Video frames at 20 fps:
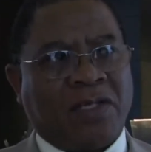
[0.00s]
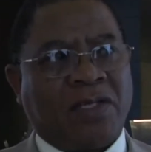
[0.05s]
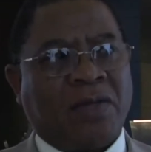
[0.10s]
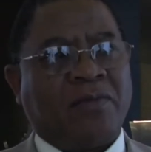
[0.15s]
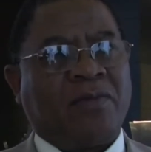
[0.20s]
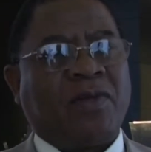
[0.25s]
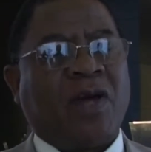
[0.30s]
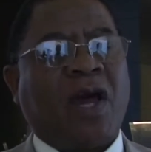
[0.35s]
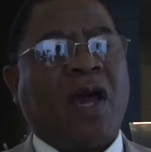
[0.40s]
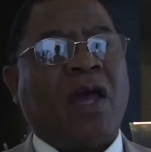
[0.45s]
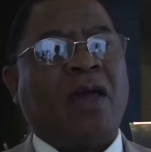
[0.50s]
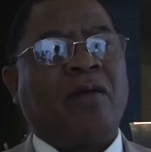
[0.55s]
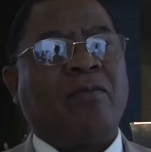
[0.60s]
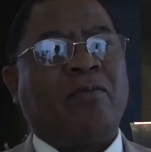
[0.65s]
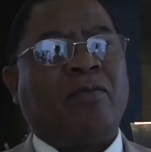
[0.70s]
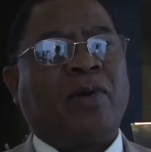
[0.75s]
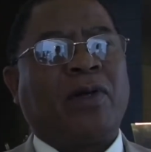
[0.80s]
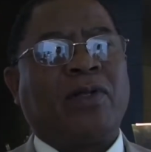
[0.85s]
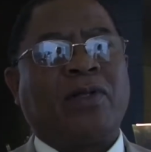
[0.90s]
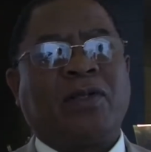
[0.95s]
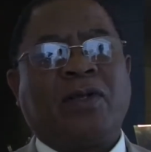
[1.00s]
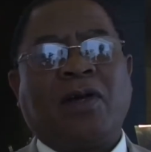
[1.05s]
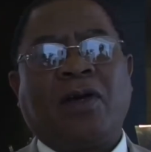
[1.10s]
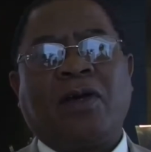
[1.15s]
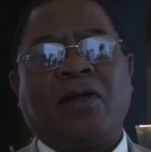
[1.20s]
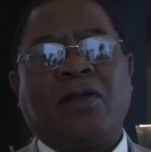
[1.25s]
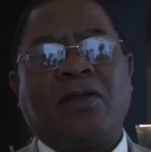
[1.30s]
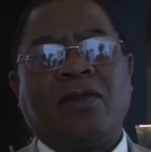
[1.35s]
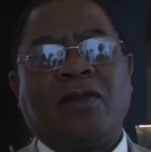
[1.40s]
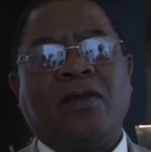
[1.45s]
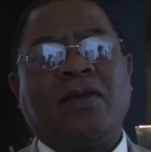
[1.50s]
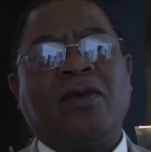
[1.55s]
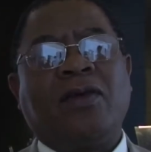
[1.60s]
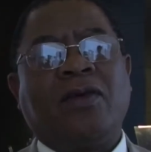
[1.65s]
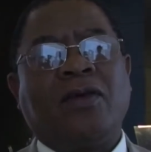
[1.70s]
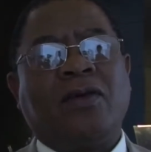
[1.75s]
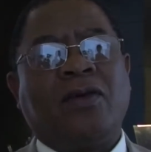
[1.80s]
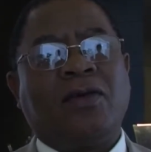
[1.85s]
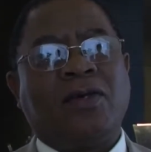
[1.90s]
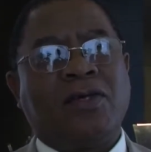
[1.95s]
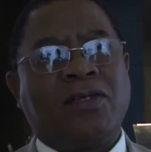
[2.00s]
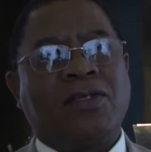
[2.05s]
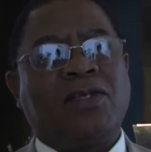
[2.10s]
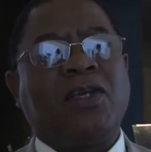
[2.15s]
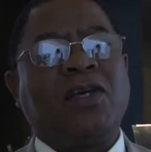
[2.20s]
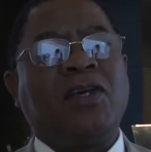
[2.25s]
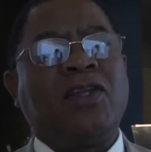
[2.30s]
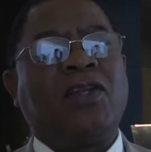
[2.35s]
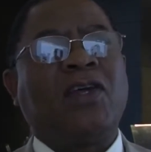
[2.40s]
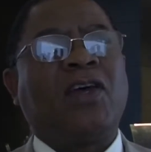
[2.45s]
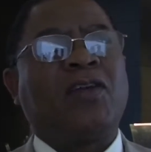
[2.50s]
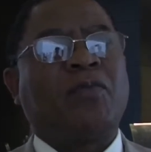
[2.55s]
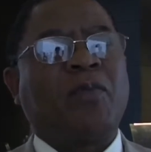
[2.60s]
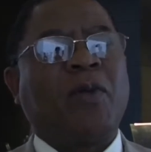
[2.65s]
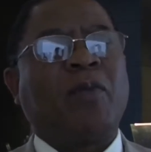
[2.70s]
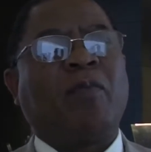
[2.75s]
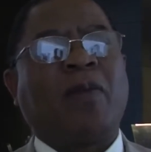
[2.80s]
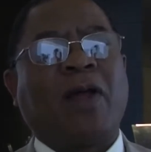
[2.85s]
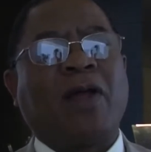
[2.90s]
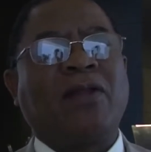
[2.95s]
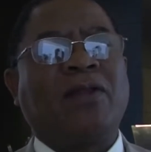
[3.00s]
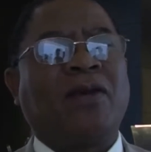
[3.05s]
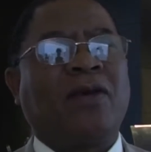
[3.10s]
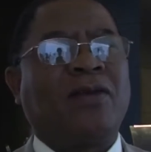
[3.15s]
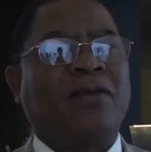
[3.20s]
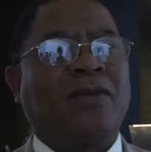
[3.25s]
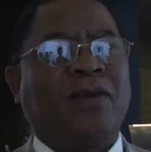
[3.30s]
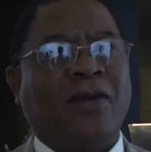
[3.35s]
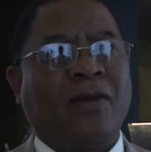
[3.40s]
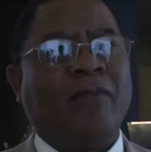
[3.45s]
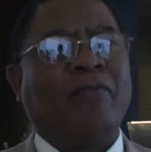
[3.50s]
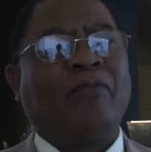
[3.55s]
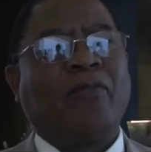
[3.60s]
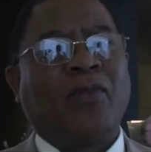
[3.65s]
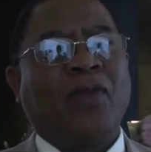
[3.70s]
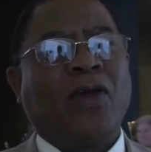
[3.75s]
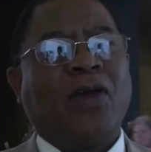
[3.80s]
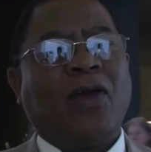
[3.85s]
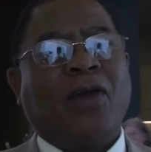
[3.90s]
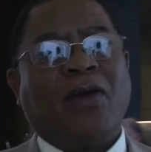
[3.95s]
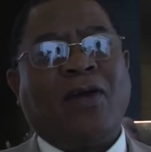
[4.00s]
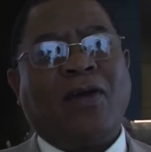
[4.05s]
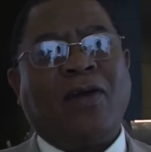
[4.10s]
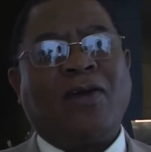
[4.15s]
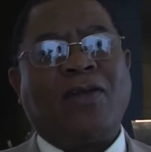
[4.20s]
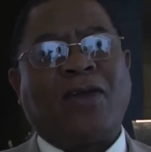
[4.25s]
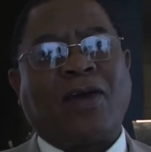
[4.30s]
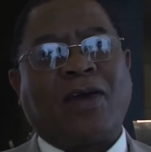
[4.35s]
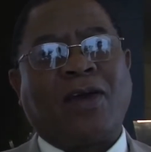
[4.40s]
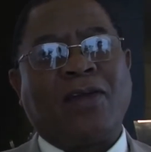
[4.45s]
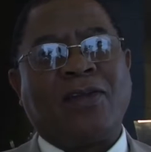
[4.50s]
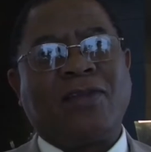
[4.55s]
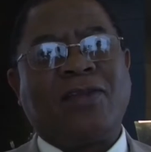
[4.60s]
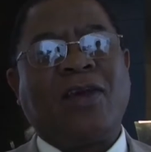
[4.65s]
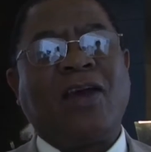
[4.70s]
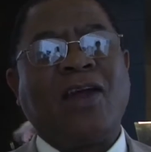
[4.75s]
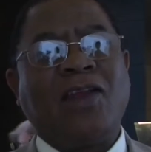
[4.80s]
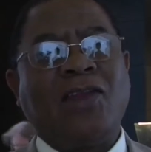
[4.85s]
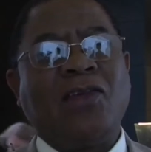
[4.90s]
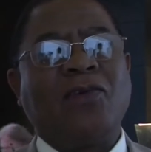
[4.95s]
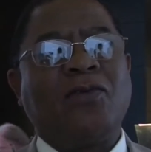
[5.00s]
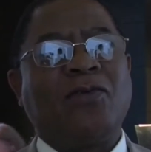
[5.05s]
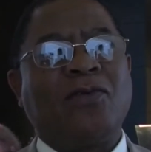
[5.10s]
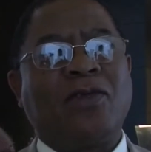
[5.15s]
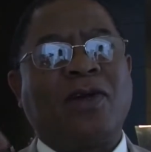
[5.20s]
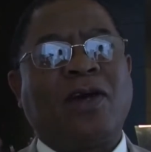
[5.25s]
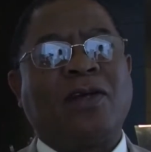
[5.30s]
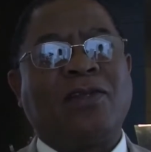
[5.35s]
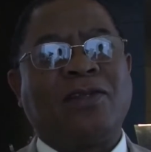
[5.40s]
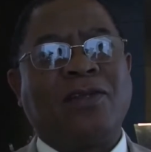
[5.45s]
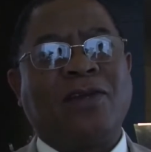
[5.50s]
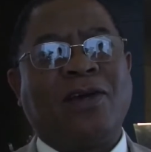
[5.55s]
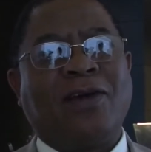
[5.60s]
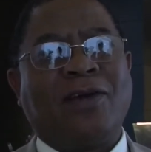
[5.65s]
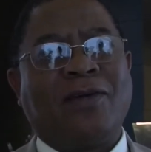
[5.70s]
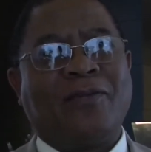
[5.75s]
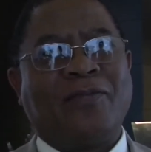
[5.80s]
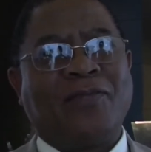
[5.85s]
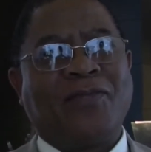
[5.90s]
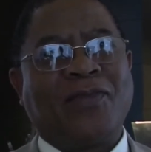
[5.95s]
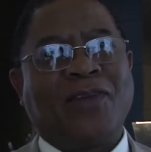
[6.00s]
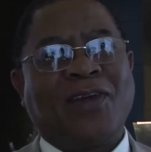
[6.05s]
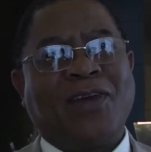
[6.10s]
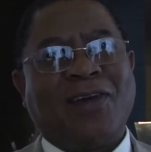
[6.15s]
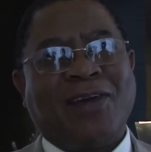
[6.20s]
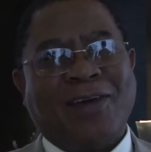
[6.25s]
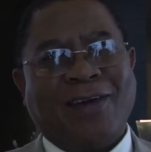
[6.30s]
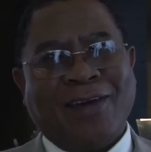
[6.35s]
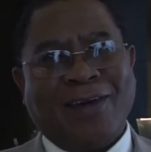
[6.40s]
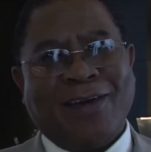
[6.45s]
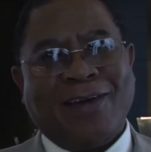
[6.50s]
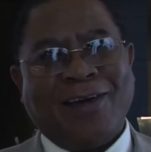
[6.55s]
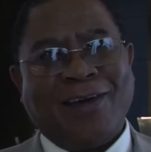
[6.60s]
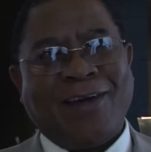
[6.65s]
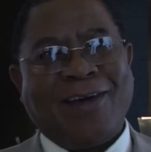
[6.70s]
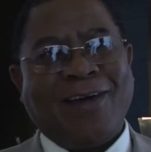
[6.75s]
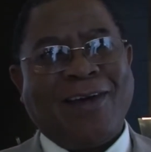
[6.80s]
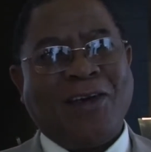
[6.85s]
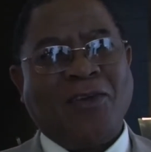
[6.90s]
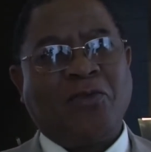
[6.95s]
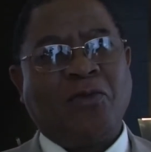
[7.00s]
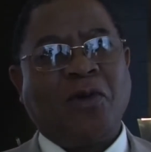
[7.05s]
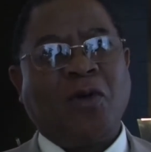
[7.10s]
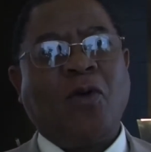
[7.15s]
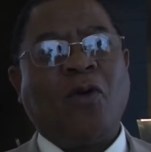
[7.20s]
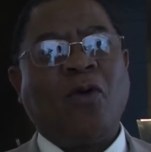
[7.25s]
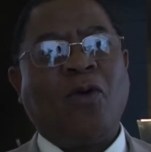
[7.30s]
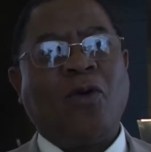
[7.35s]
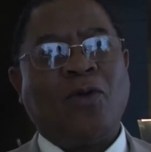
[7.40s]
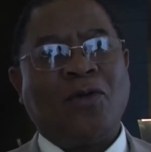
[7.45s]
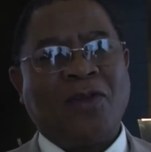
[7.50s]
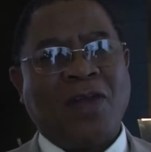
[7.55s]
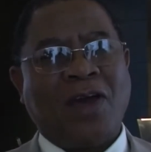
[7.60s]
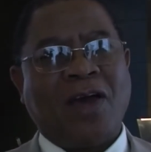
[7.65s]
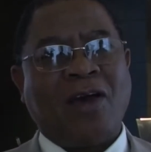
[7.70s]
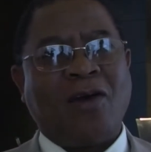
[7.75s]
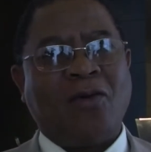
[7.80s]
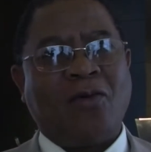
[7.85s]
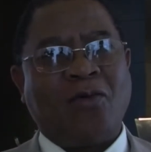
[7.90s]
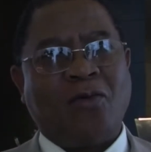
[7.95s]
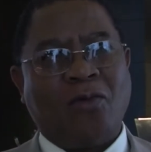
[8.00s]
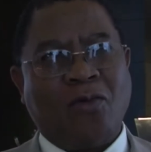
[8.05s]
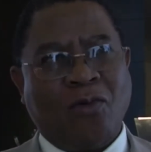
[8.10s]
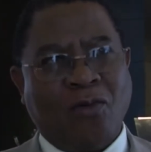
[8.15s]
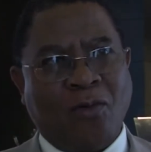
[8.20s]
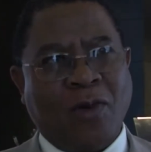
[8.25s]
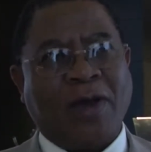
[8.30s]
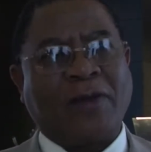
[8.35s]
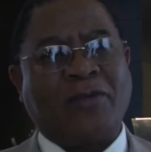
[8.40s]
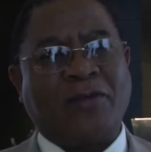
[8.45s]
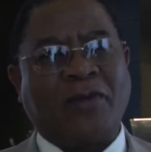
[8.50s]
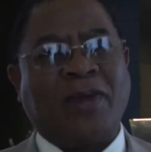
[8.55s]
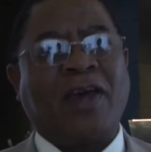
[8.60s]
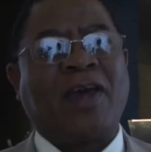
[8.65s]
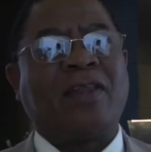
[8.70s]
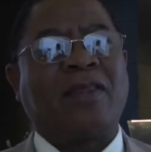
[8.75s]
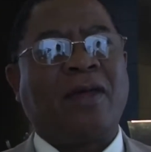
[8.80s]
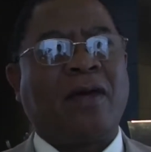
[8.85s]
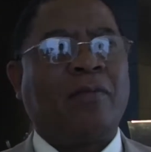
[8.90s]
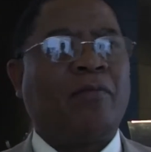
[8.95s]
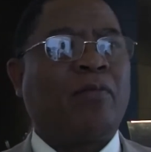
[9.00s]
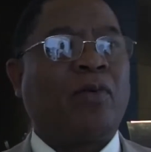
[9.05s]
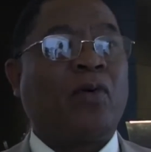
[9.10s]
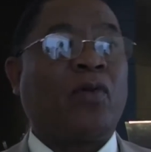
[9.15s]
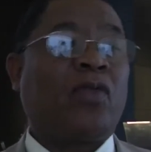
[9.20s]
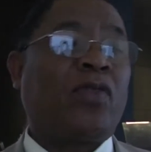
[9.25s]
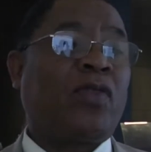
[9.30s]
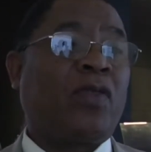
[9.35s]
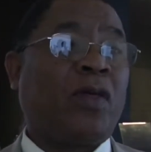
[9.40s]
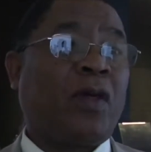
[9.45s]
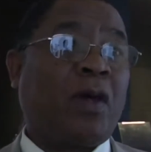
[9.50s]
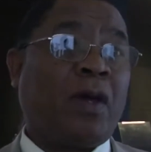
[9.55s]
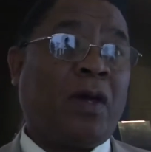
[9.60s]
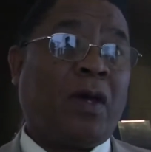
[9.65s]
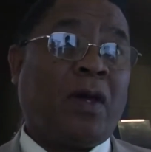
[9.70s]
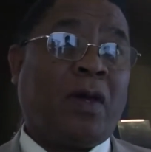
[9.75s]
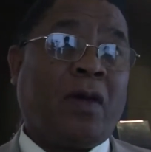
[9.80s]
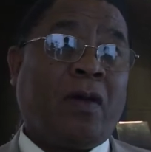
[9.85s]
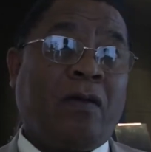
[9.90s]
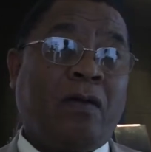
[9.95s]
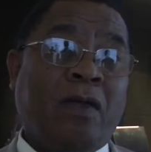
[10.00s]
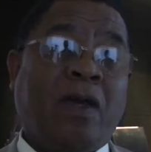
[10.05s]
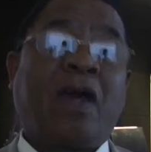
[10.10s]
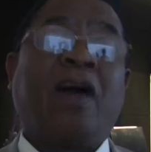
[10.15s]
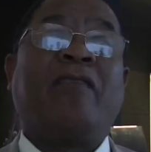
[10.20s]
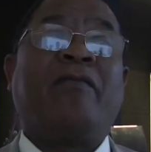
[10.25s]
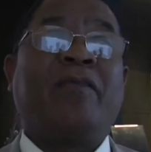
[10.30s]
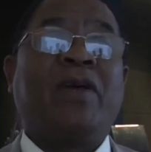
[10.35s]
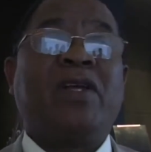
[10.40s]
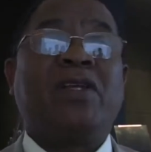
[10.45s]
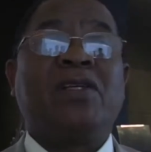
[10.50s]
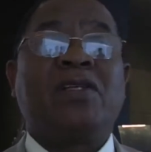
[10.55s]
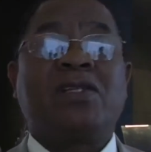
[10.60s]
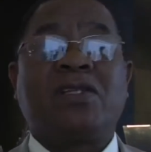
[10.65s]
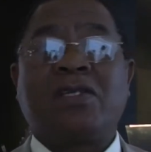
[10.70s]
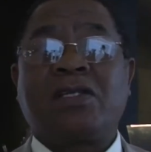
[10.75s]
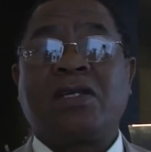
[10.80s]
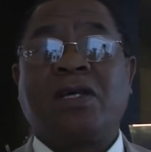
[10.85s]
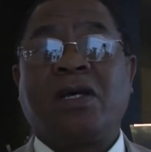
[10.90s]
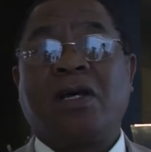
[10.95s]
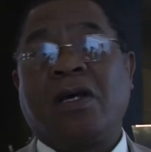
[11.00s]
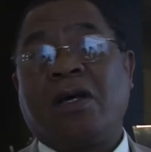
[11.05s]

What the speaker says: some time, but the seed has been planted, and I can tell you that as we all now work together, both the governments,